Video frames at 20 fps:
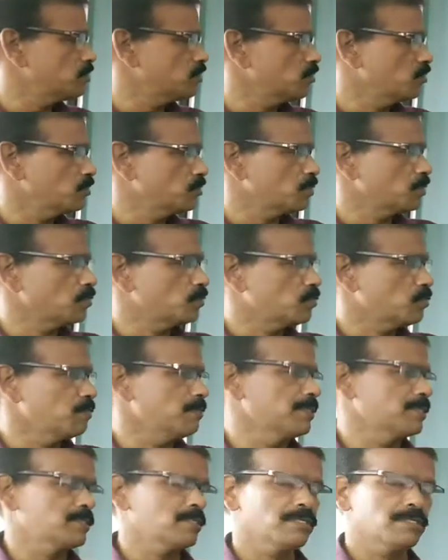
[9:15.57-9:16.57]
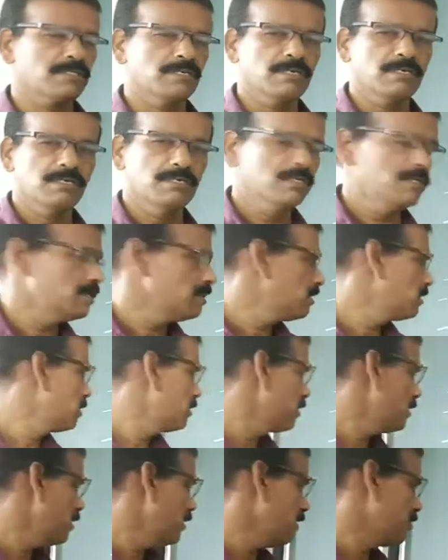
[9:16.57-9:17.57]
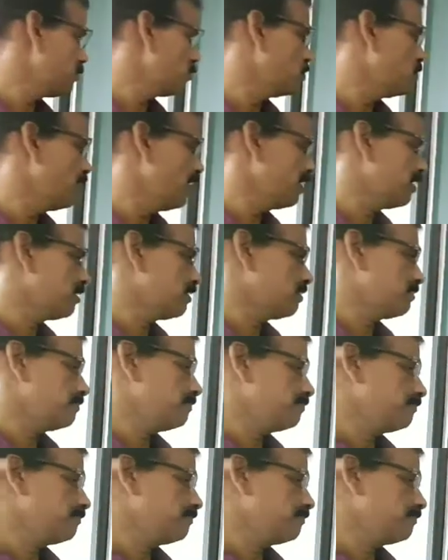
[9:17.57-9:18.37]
is used to measure the earthquake.